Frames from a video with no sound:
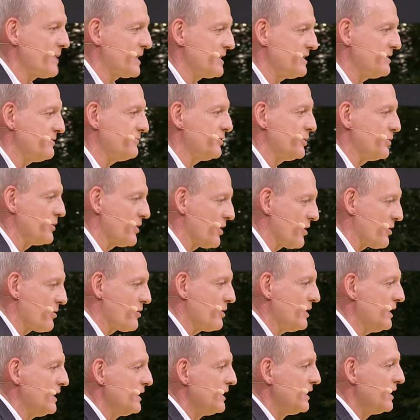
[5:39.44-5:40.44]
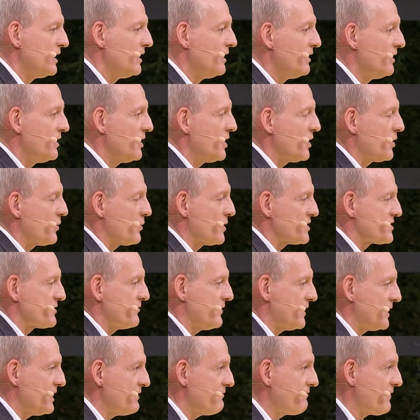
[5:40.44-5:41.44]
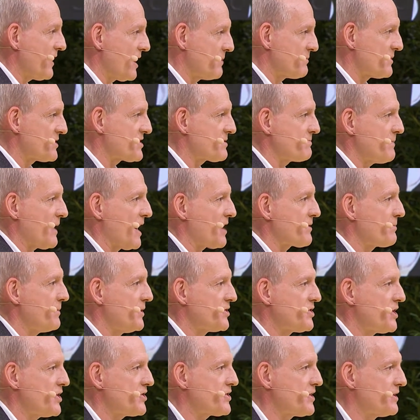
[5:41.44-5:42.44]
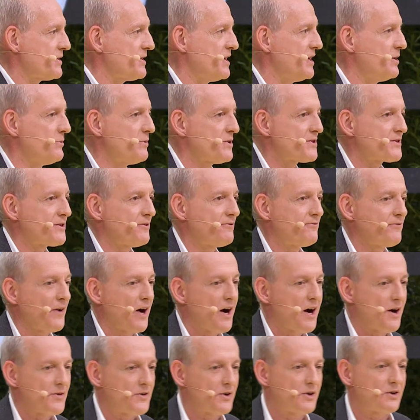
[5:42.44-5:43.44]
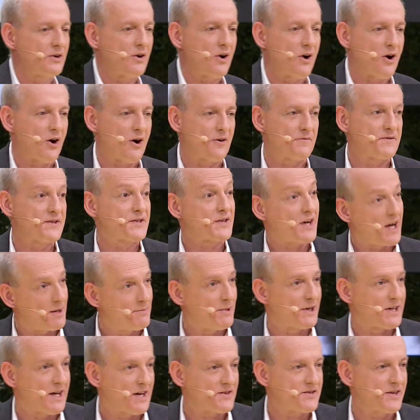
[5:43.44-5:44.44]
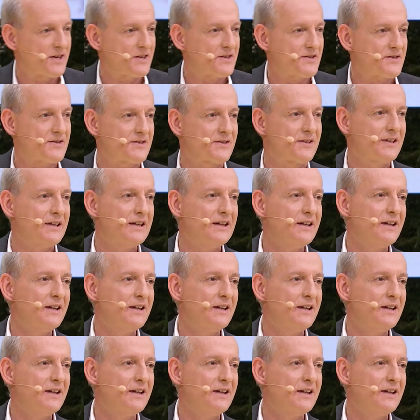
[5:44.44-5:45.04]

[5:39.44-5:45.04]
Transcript: many of you know, was a very famous mathematician. He was the father of cybernetics